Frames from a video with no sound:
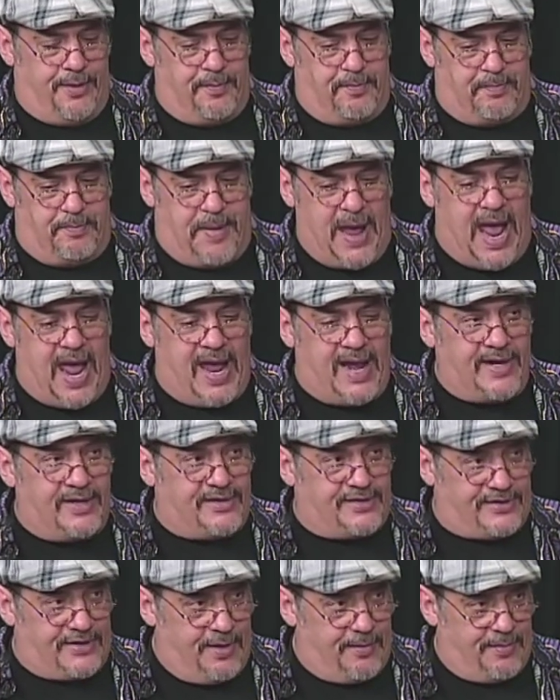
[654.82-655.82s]
bang
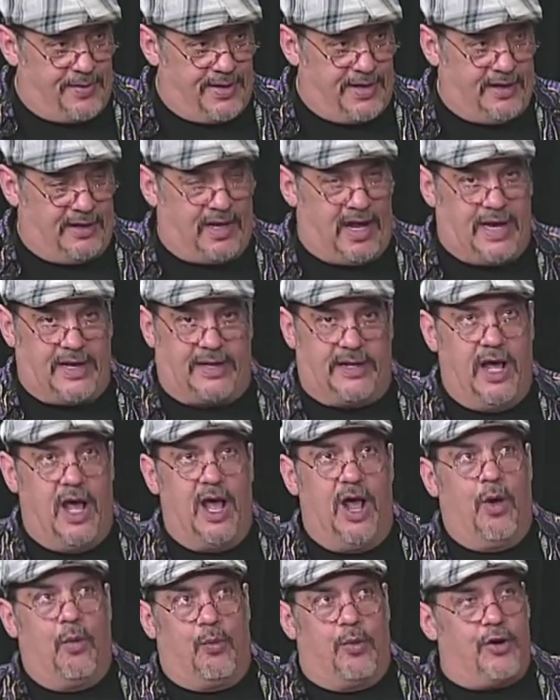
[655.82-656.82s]
somebody like,
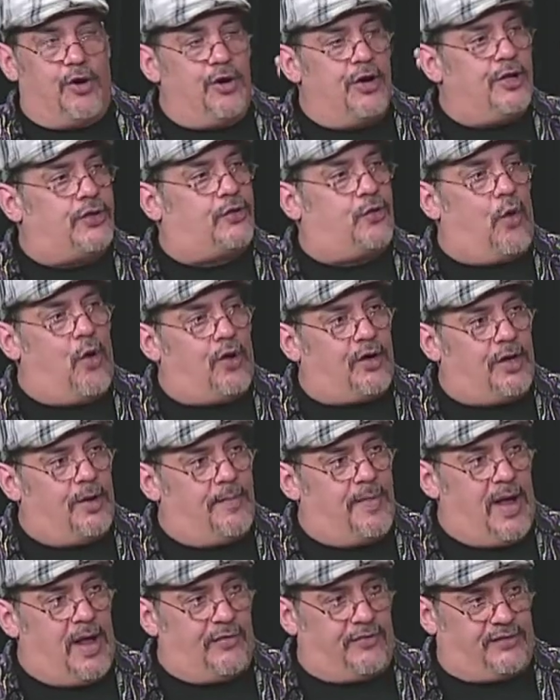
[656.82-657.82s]
we're going to talk
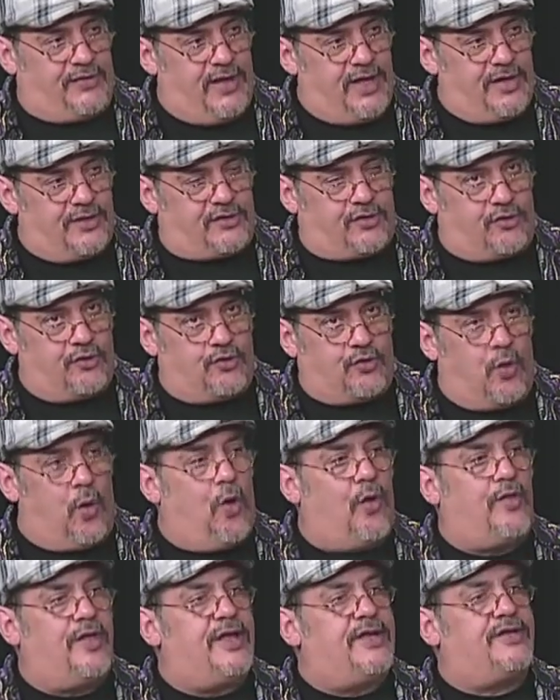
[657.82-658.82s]
about this, because
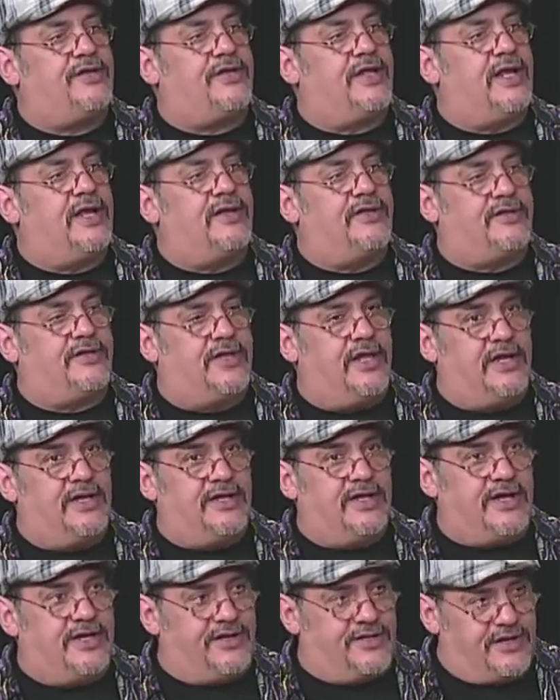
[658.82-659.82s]
all these things,
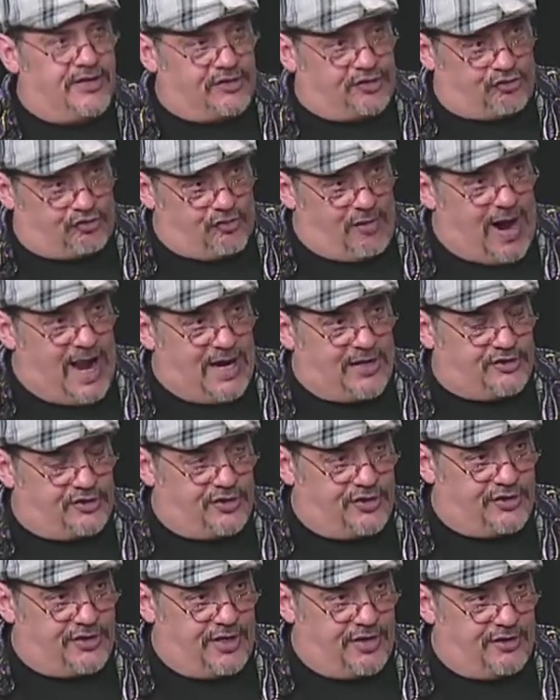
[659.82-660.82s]
these, these
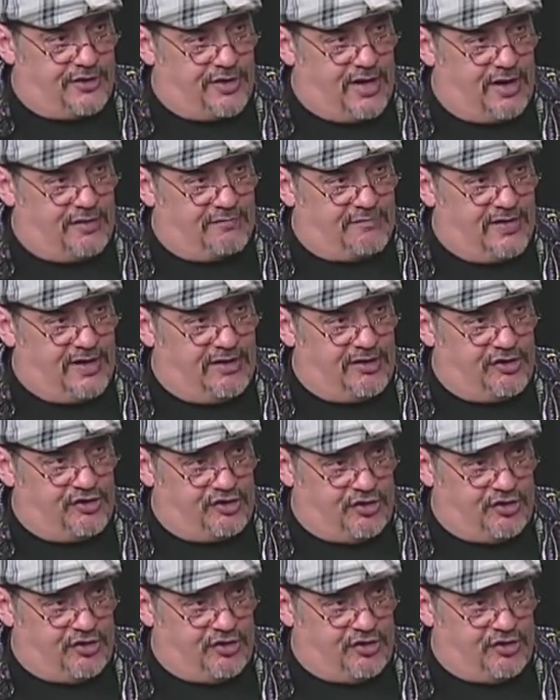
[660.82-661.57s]
distractions that are not right. re